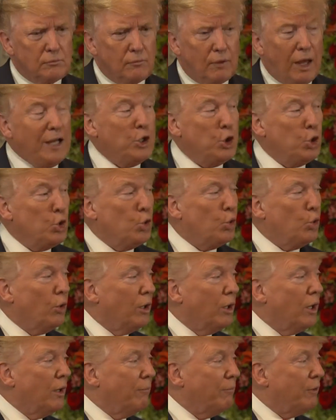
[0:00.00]
I do.
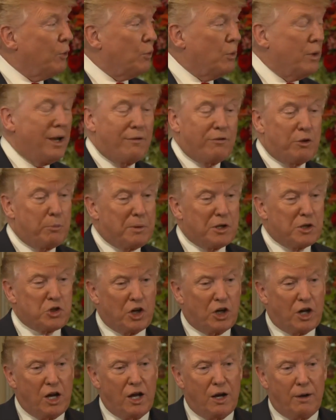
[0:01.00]
I mean, we have the best
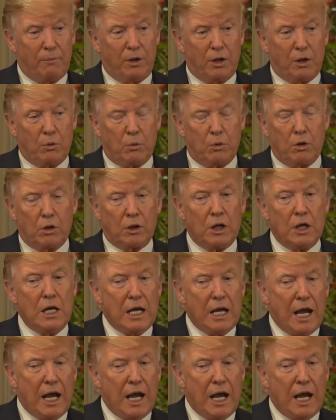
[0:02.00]
economy in the world.